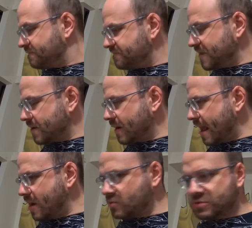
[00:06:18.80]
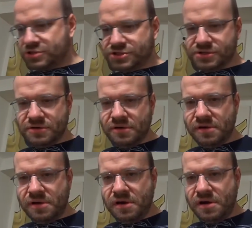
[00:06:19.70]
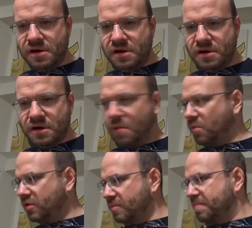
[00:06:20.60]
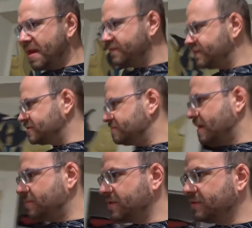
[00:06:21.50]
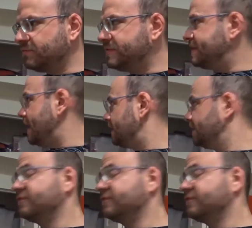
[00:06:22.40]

figured out, and one of the benefits maybe of daily